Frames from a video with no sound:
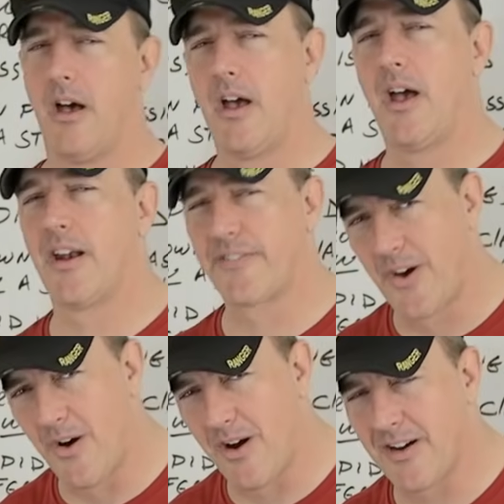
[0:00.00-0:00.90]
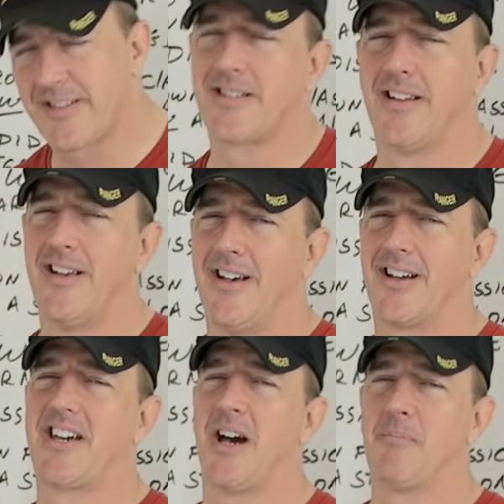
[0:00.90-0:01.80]
And of course,
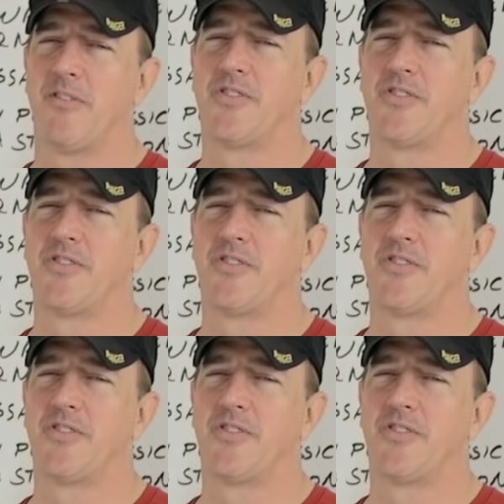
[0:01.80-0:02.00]
a cup of